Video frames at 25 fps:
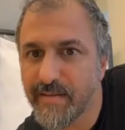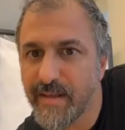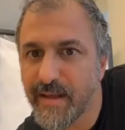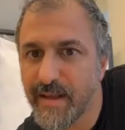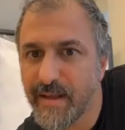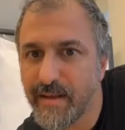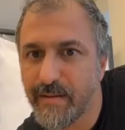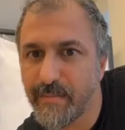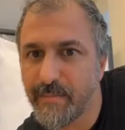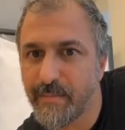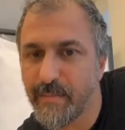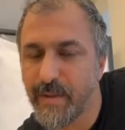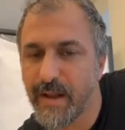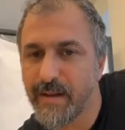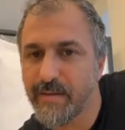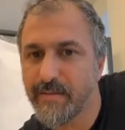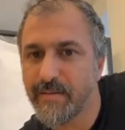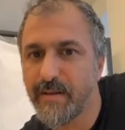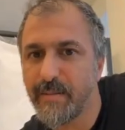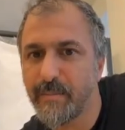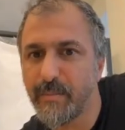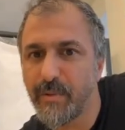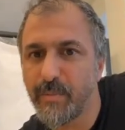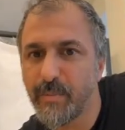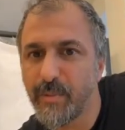the
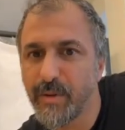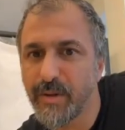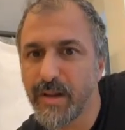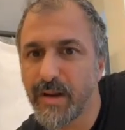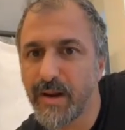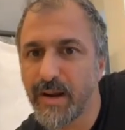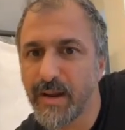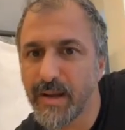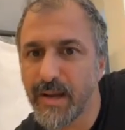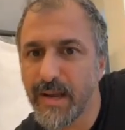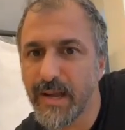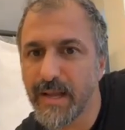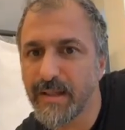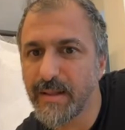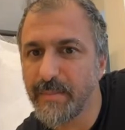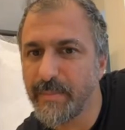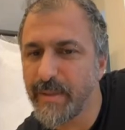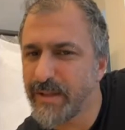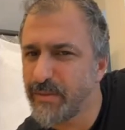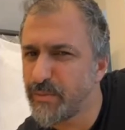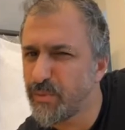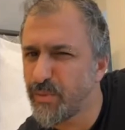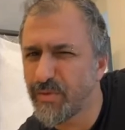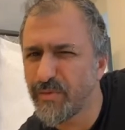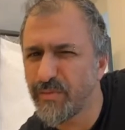Ensemble Modern Academy.
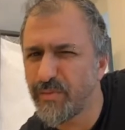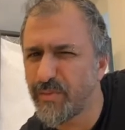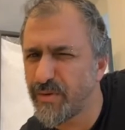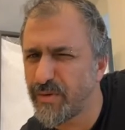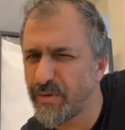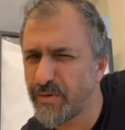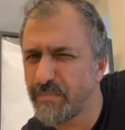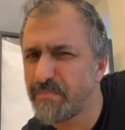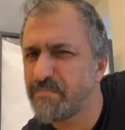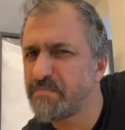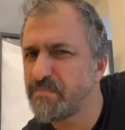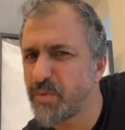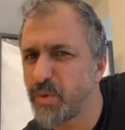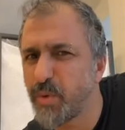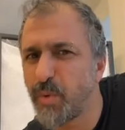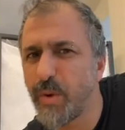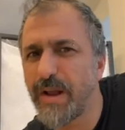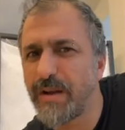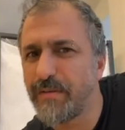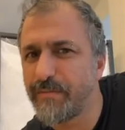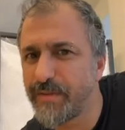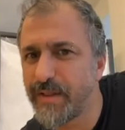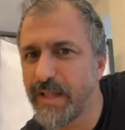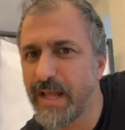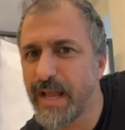It was for
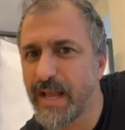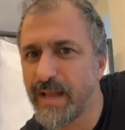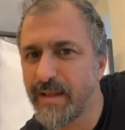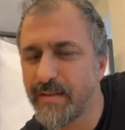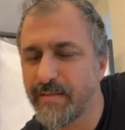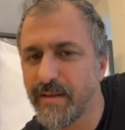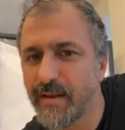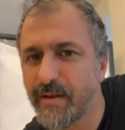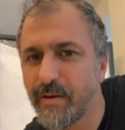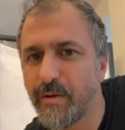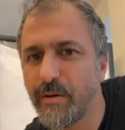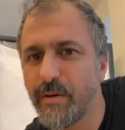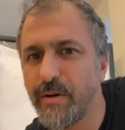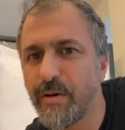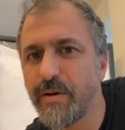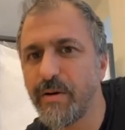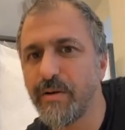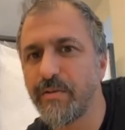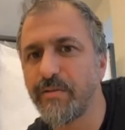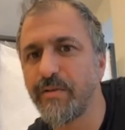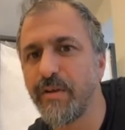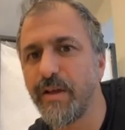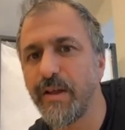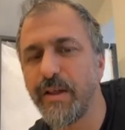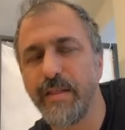12 days a
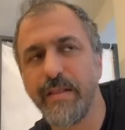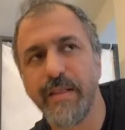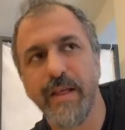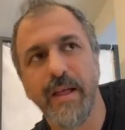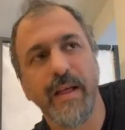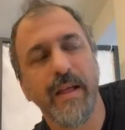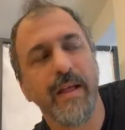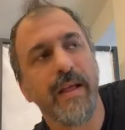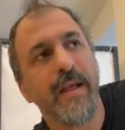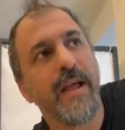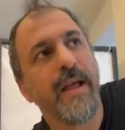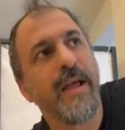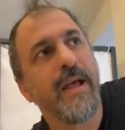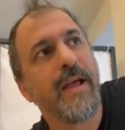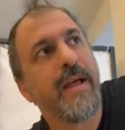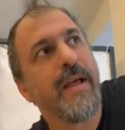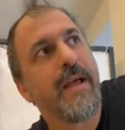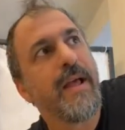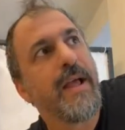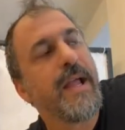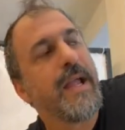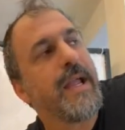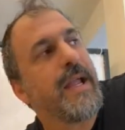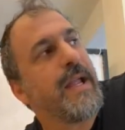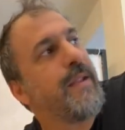course
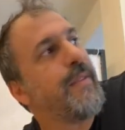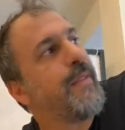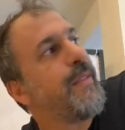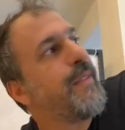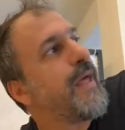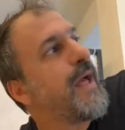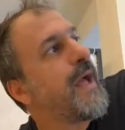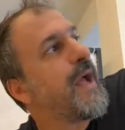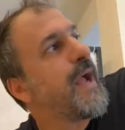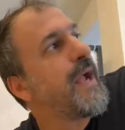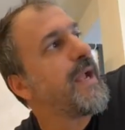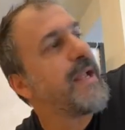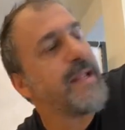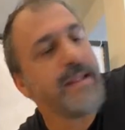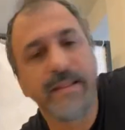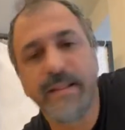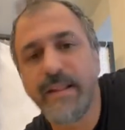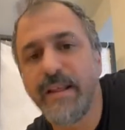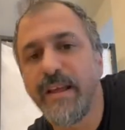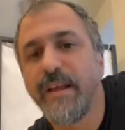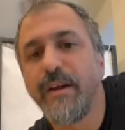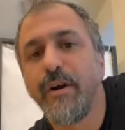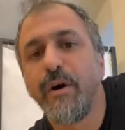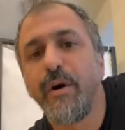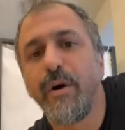in
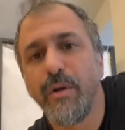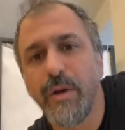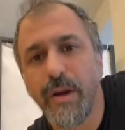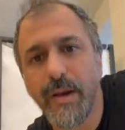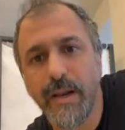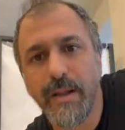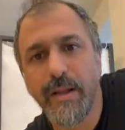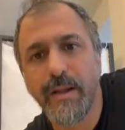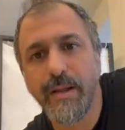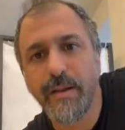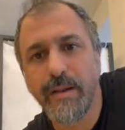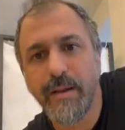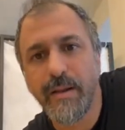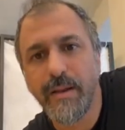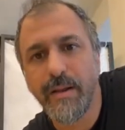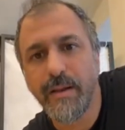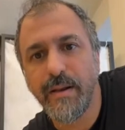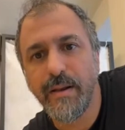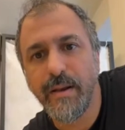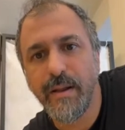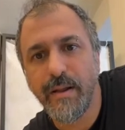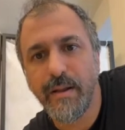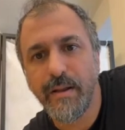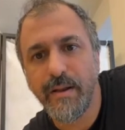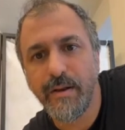Tyrol,
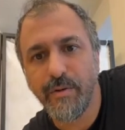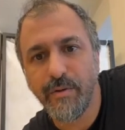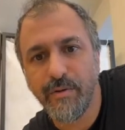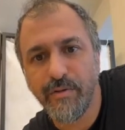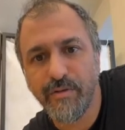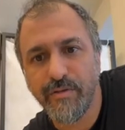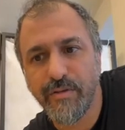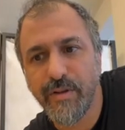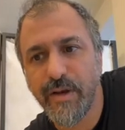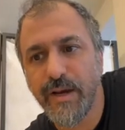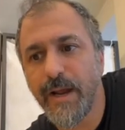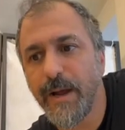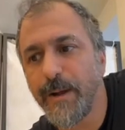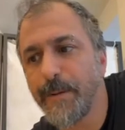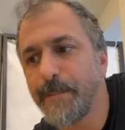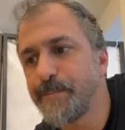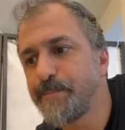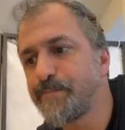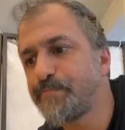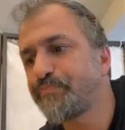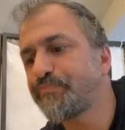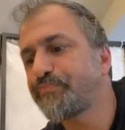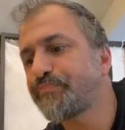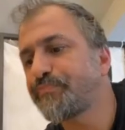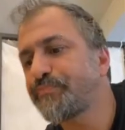in Austria.
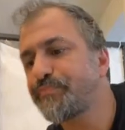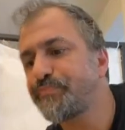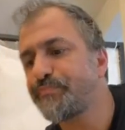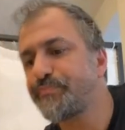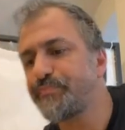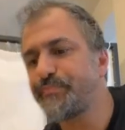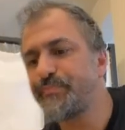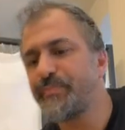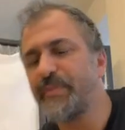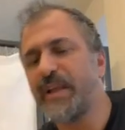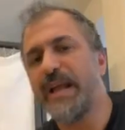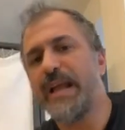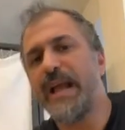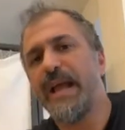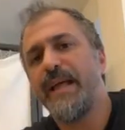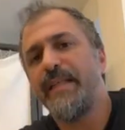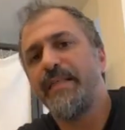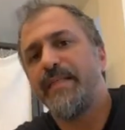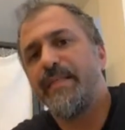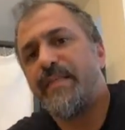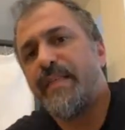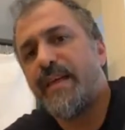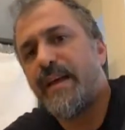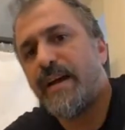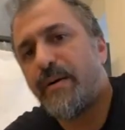
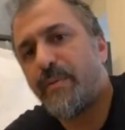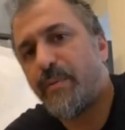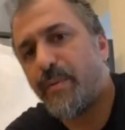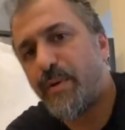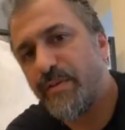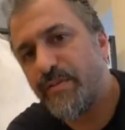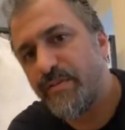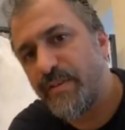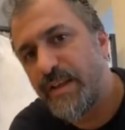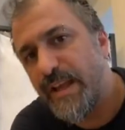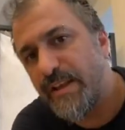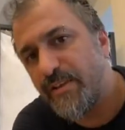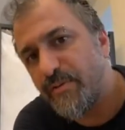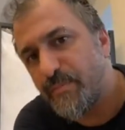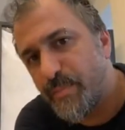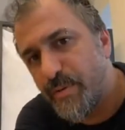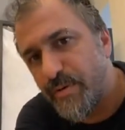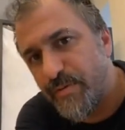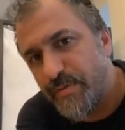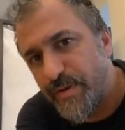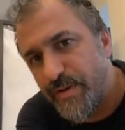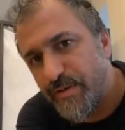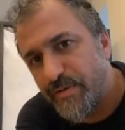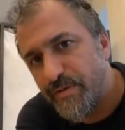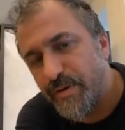And there was guest
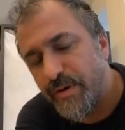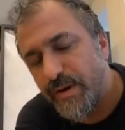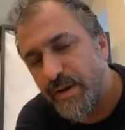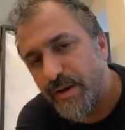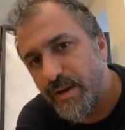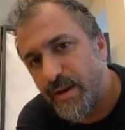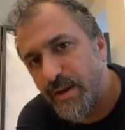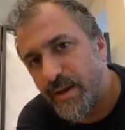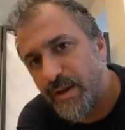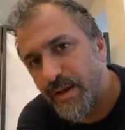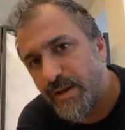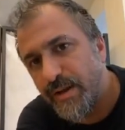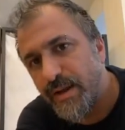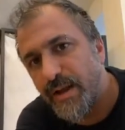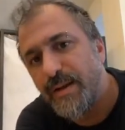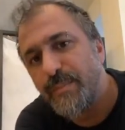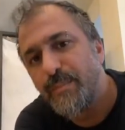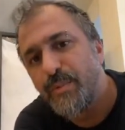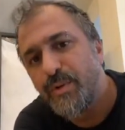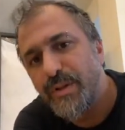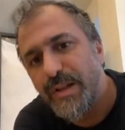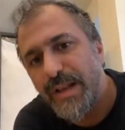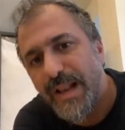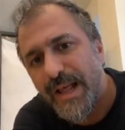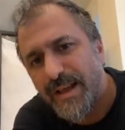professor
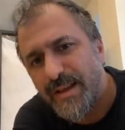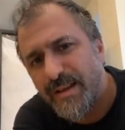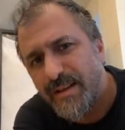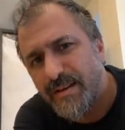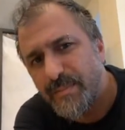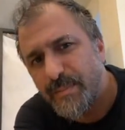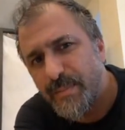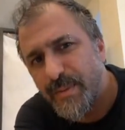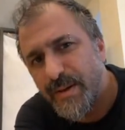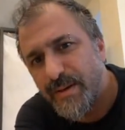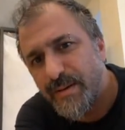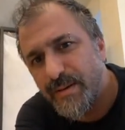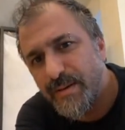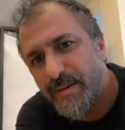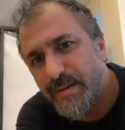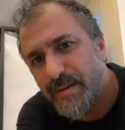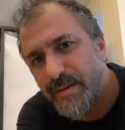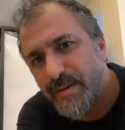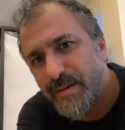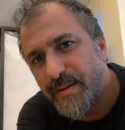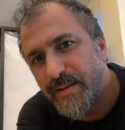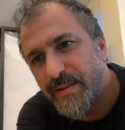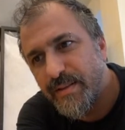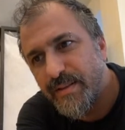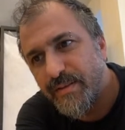Helmut Lachenmann.
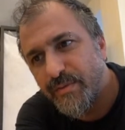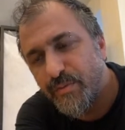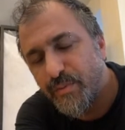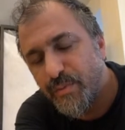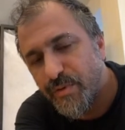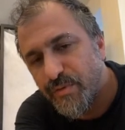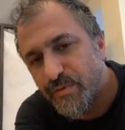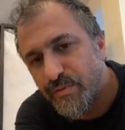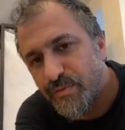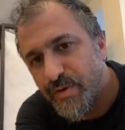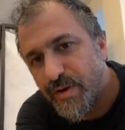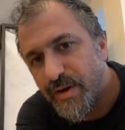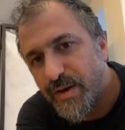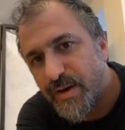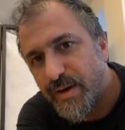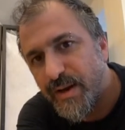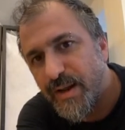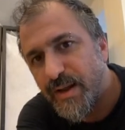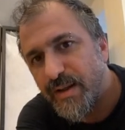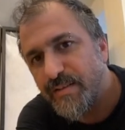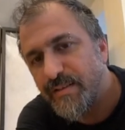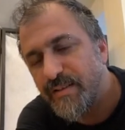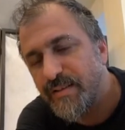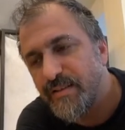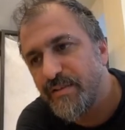This was very
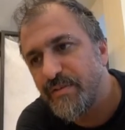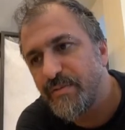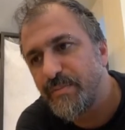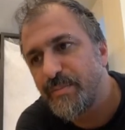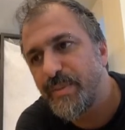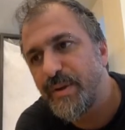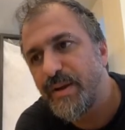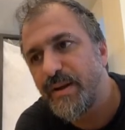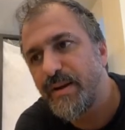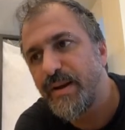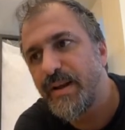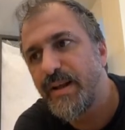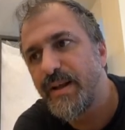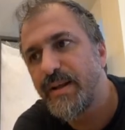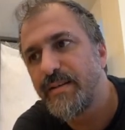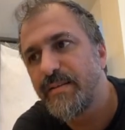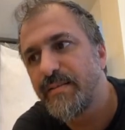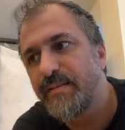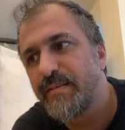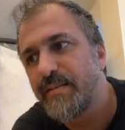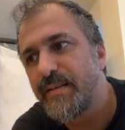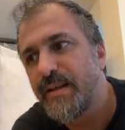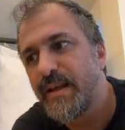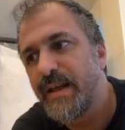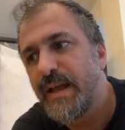nice
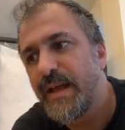experience.